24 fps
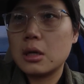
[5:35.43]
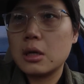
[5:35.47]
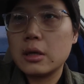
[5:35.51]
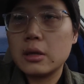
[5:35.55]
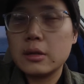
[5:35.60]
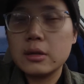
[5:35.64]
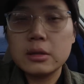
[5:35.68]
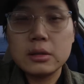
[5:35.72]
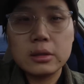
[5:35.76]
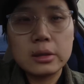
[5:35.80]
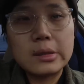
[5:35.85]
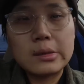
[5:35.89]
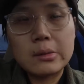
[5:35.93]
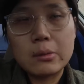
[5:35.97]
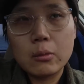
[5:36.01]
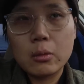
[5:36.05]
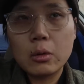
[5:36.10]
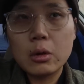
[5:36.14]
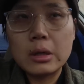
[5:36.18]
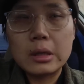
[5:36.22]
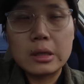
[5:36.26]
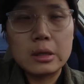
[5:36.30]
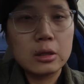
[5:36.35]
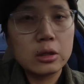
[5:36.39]
This didn't
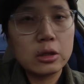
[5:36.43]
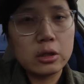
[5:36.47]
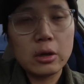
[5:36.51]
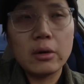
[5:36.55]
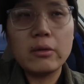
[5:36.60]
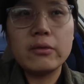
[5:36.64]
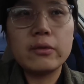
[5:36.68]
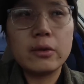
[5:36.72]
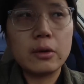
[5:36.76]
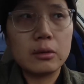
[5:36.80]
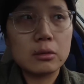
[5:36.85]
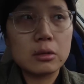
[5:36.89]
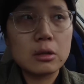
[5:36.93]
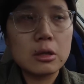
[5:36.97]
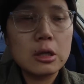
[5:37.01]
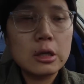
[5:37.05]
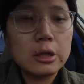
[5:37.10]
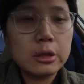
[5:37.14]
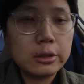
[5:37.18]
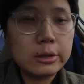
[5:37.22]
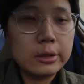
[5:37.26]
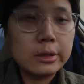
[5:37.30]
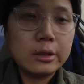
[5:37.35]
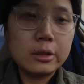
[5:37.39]
work, your fault.
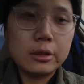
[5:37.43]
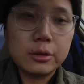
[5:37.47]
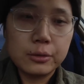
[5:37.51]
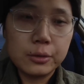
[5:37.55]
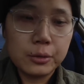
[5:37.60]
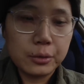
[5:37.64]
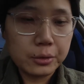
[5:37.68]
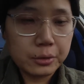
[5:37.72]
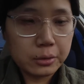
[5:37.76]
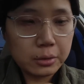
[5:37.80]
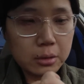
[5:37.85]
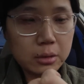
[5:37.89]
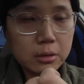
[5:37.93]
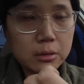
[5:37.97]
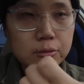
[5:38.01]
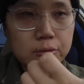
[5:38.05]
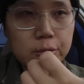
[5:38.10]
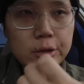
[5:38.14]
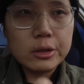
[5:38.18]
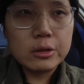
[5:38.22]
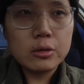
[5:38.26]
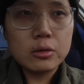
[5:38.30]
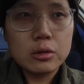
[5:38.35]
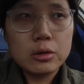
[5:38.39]
You didn't do your
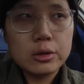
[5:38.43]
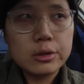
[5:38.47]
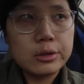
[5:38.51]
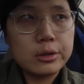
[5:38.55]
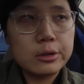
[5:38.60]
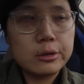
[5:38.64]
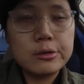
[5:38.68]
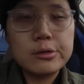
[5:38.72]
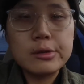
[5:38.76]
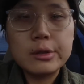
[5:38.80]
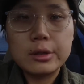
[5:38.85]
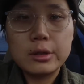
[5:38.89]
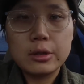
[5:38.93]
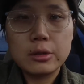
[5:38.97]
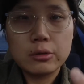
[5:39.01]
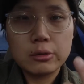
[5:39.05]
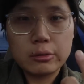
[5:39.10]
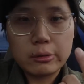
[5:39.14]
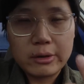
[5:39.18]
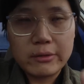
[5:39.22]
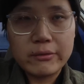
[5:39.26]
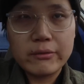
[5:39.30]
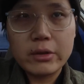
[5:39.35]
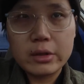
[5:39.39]
research, you didn't do
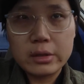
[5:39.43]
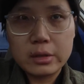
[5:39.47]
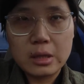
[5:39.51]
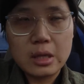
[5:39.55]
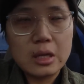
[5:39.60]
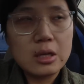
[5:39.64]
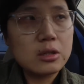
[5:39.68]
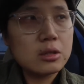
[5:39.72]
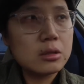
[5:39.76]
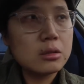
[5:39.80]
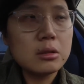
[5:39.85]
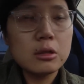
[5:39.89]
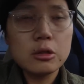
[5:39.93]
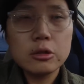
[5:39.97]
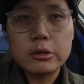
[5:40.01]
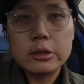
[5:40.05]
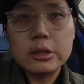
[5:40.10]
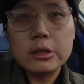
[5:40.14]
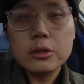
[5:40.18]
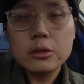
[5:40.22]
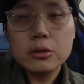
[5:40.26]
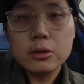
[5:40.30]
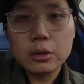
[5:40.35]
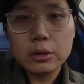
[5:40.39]
your investigation, you
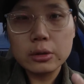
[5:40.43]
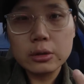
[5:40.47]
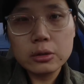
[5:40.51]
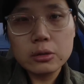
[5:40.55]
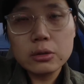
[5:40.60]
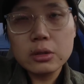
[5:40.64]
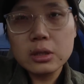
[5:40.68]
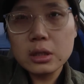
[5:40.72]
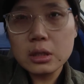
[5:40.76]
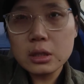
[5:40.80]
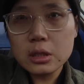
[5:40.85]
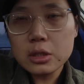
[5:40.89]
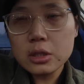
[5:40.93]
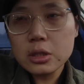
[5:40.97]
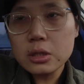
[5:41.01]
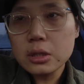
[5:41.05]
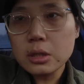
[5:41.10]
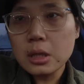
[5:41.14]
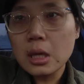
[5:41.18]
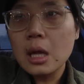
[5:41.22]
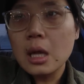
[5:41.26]
didn't do your due diligence,